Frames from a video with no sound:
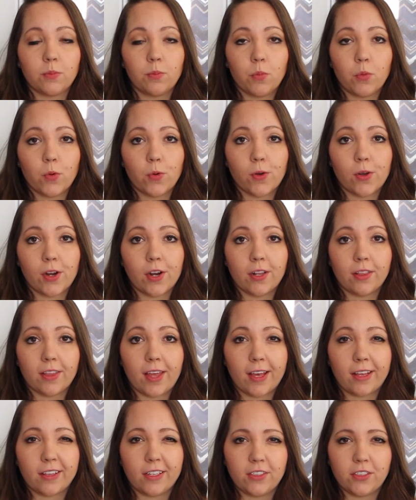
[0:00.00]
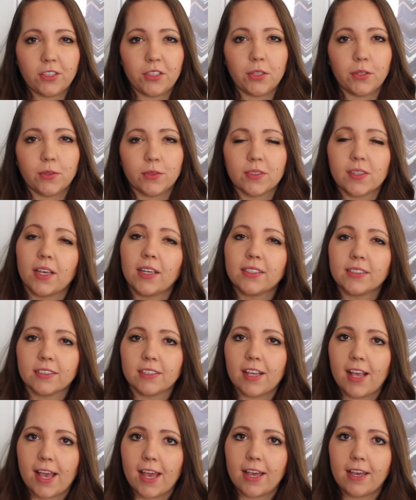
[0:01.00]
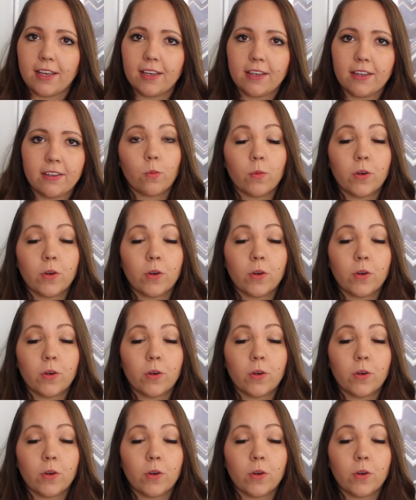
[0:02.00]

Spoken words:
more likely to use like slang.